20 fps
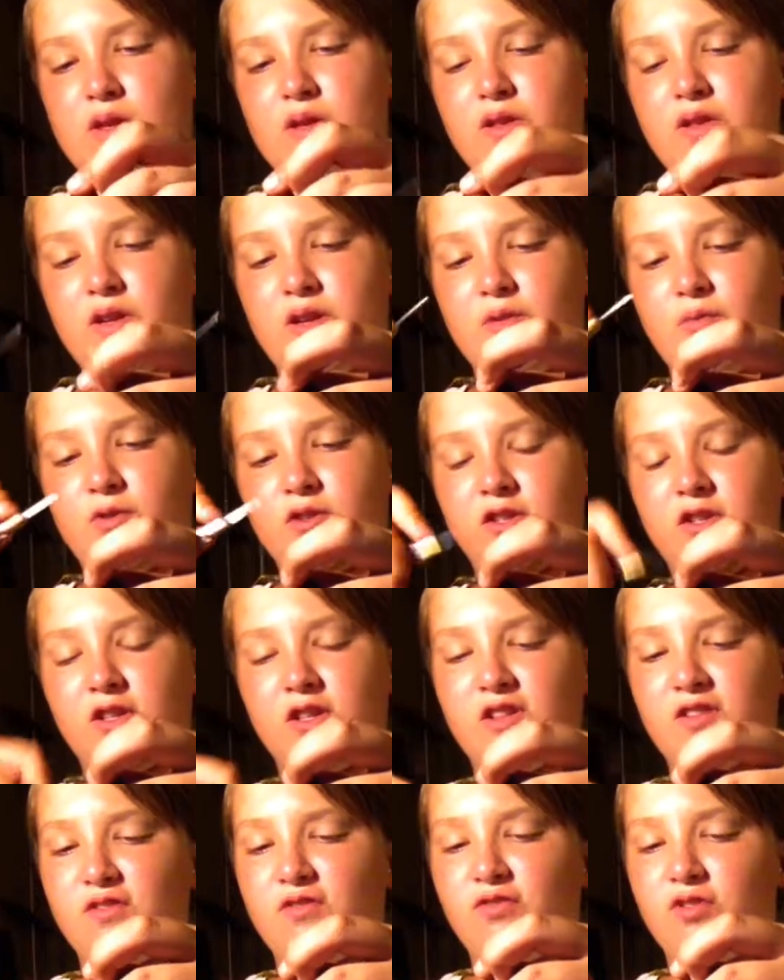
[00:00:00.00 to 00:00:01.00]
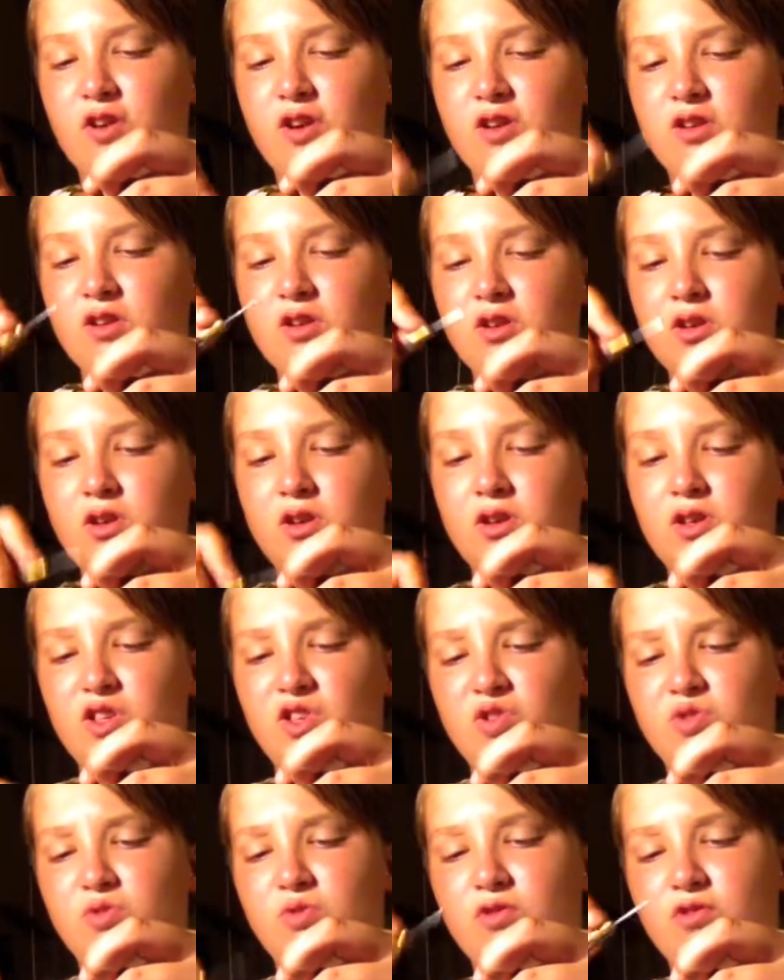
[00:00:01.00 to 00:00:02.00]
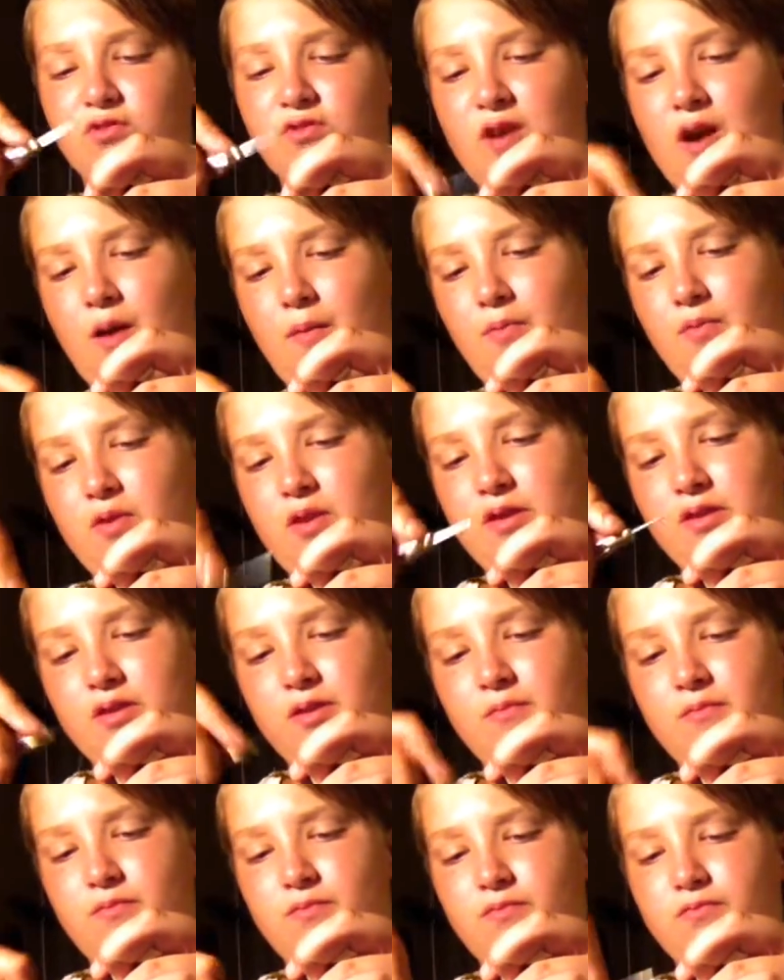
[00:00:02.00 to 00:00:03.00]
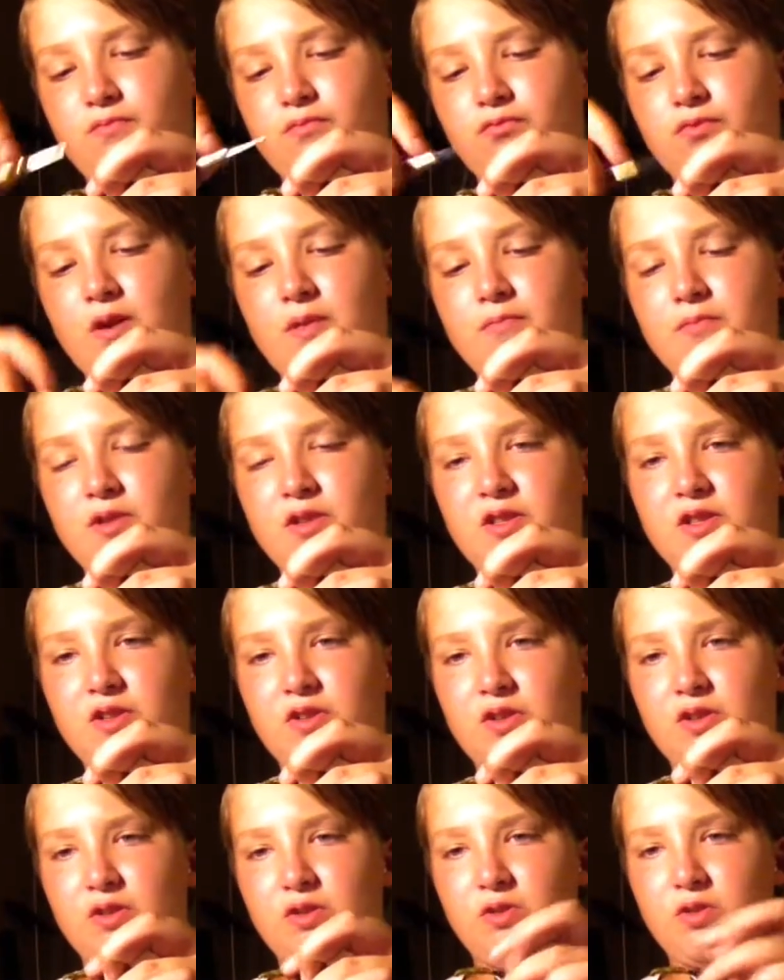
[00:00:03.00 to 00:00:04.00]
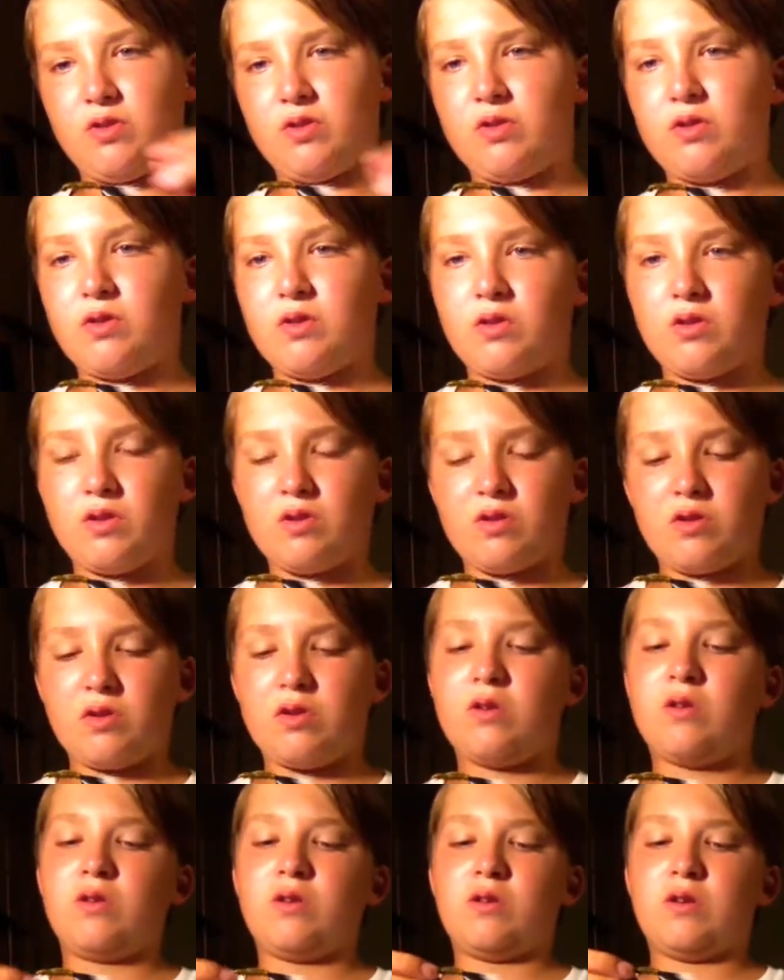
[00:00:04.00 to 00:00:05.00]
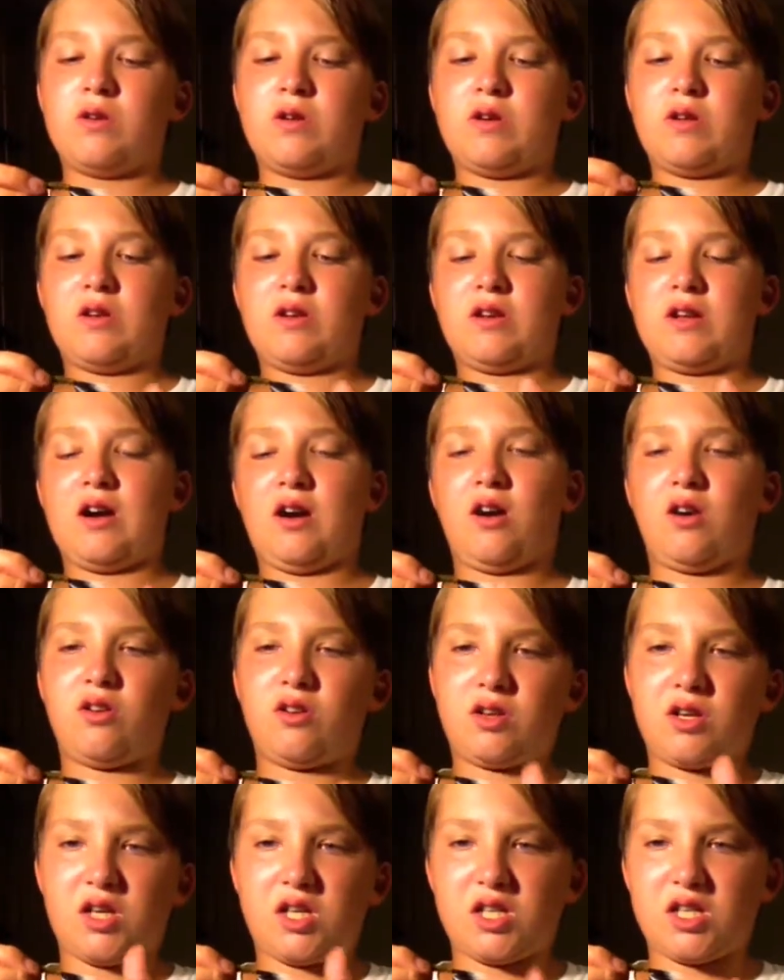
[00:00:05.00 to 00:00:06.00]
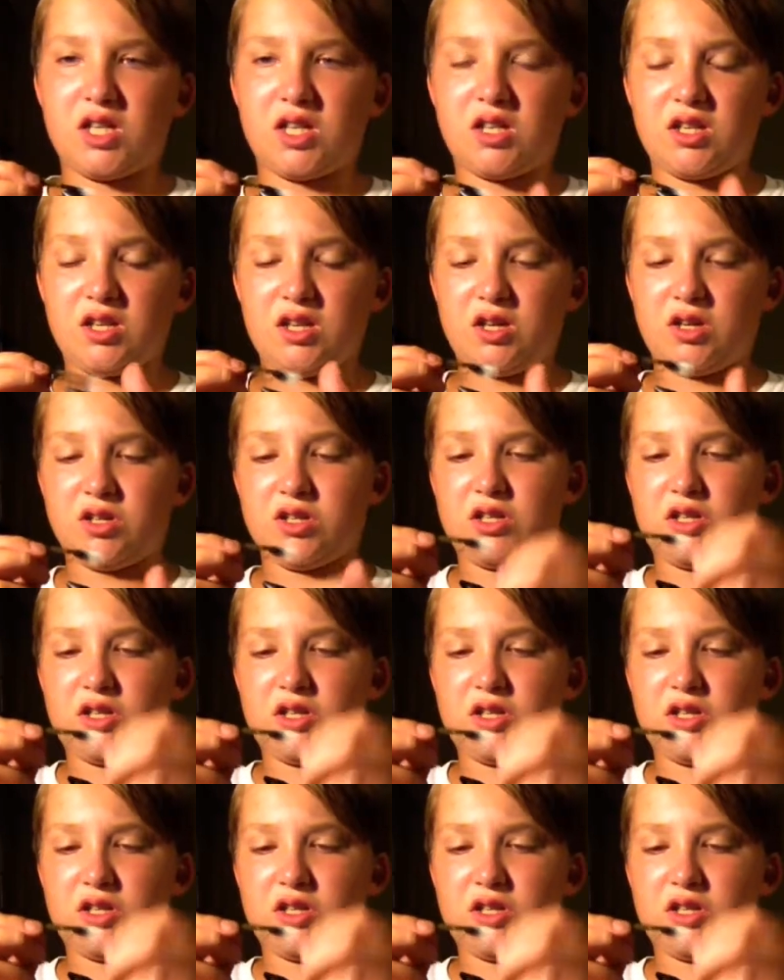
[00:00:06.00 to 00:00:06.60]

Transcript: then once you get to the front, you just want to wrap around the rib material. And now you can see that there's a